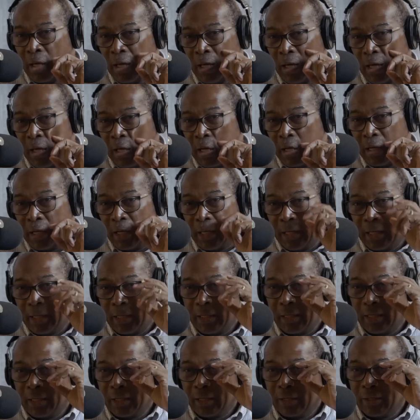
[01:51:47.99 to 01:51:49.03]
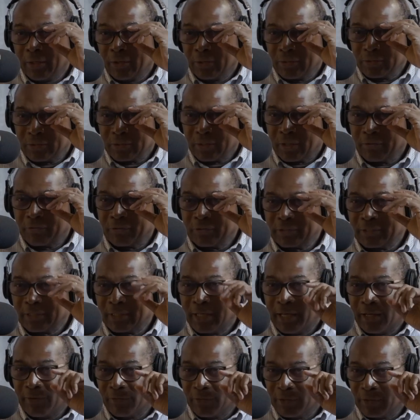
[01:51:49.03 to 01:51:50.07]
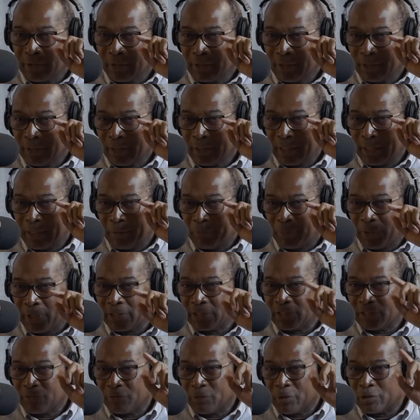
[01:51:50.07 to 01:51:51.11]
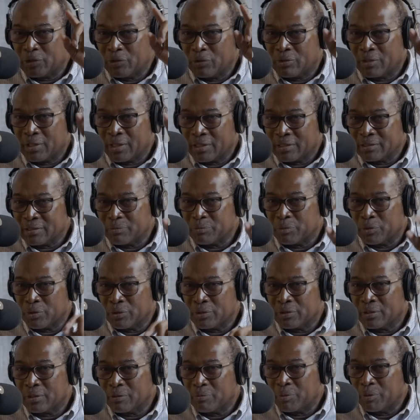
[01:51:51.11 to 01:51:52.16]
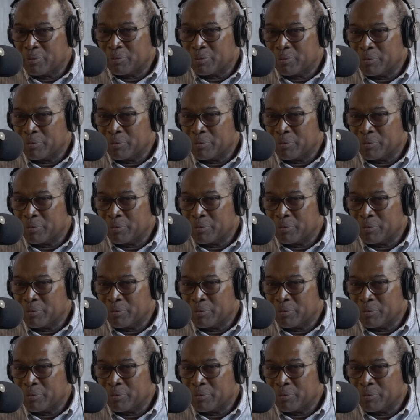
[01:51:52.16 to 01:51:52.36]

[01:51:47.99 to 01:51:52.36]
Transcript: in a lawyer's office and have an impression of what you think is important to the people,